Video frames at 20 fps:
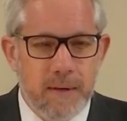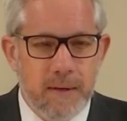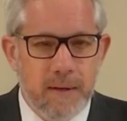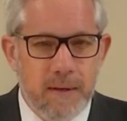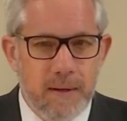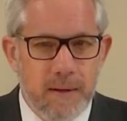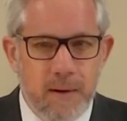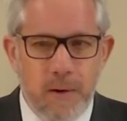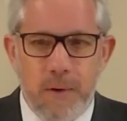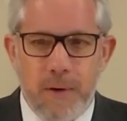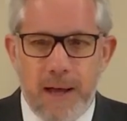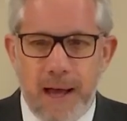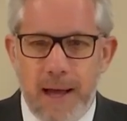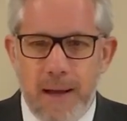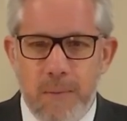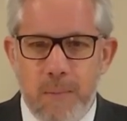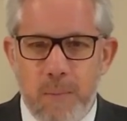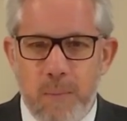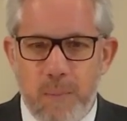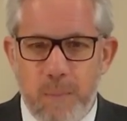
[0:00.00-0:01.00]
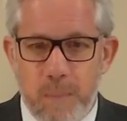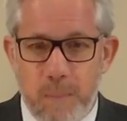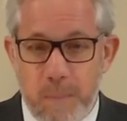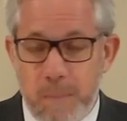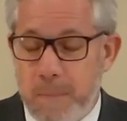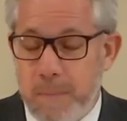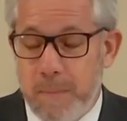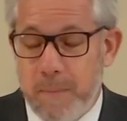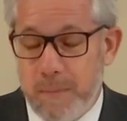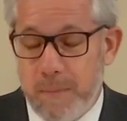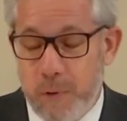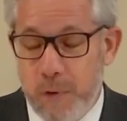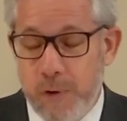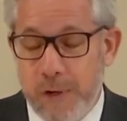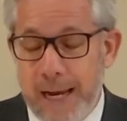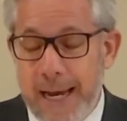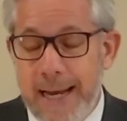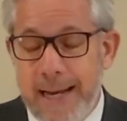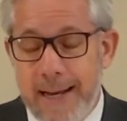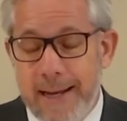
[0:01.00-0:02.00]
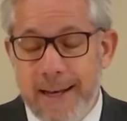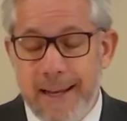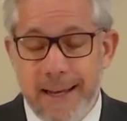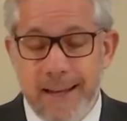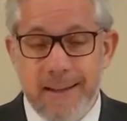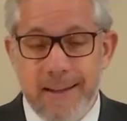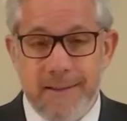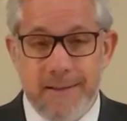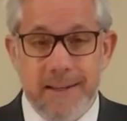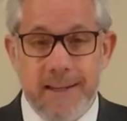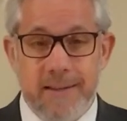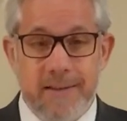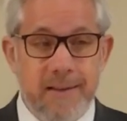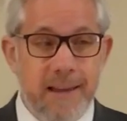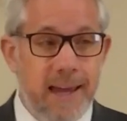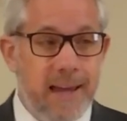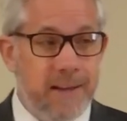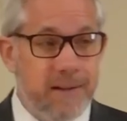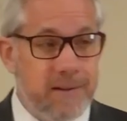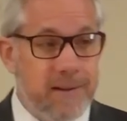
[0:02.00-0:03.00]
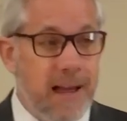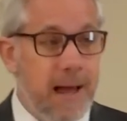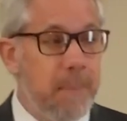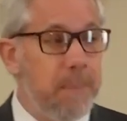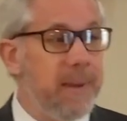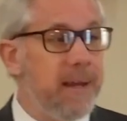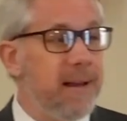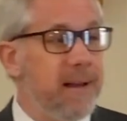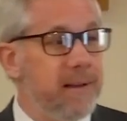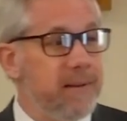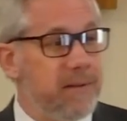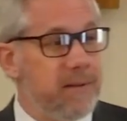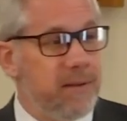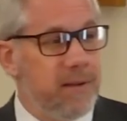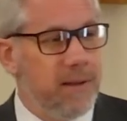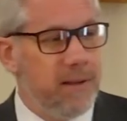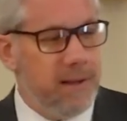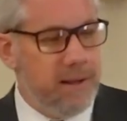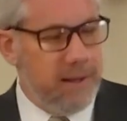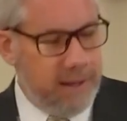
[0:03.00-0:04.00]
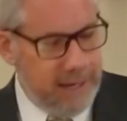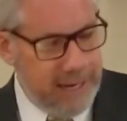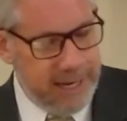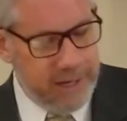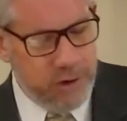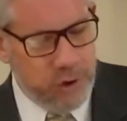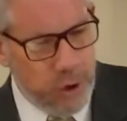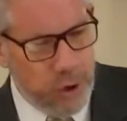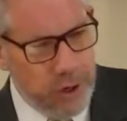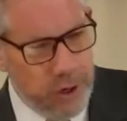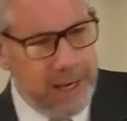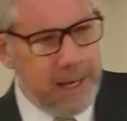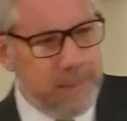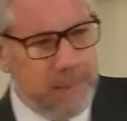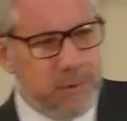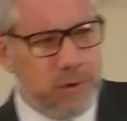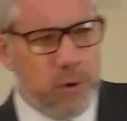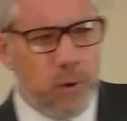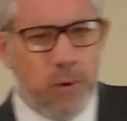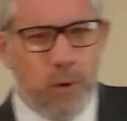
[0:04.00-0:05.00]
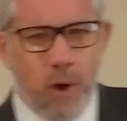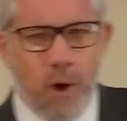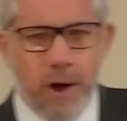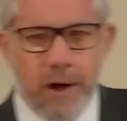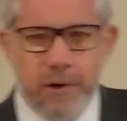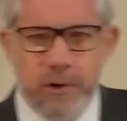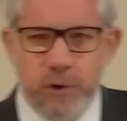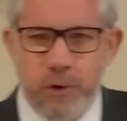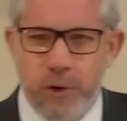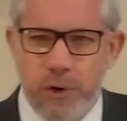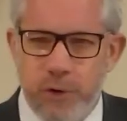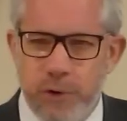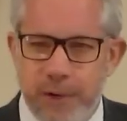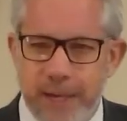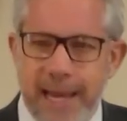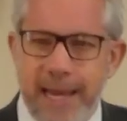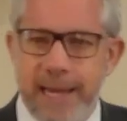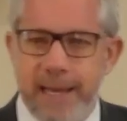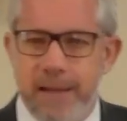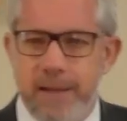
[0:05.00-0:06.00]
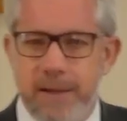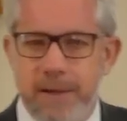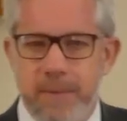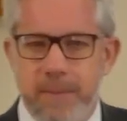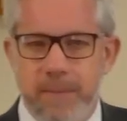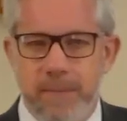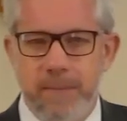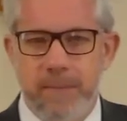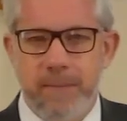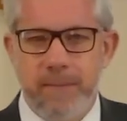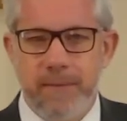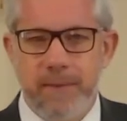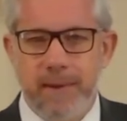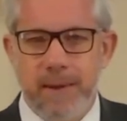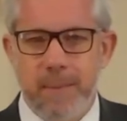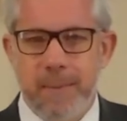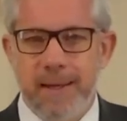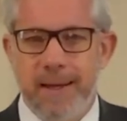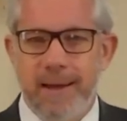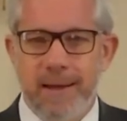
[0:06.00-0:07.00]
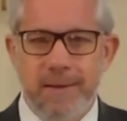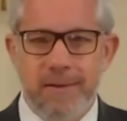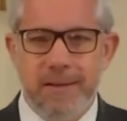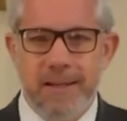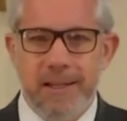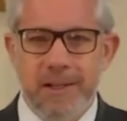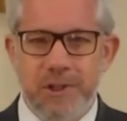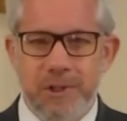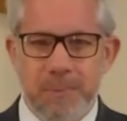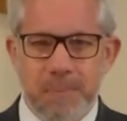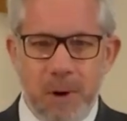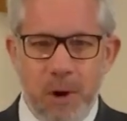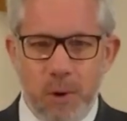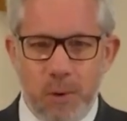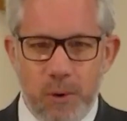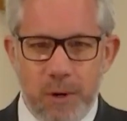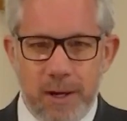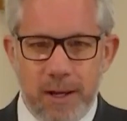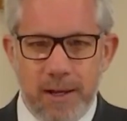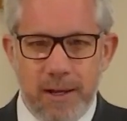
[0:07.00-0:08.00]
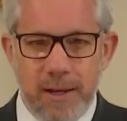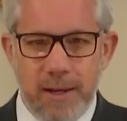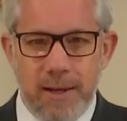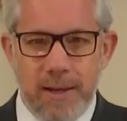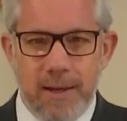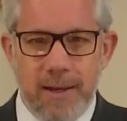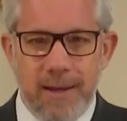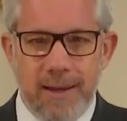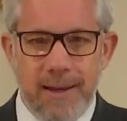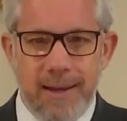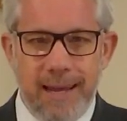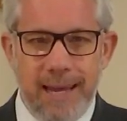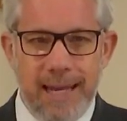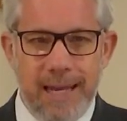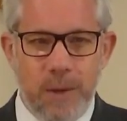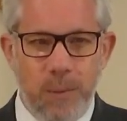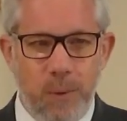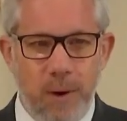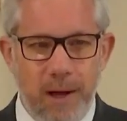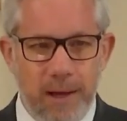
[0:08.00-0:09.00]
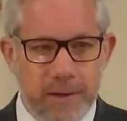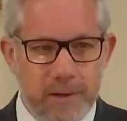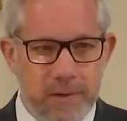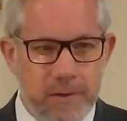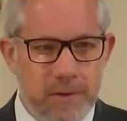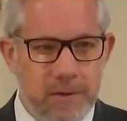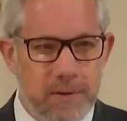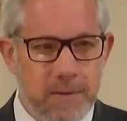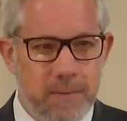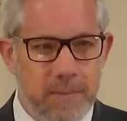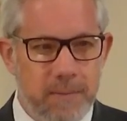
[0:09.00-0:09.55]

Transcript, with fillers: No, God created in six days, not because it took him so long to create, because he spoke and it was.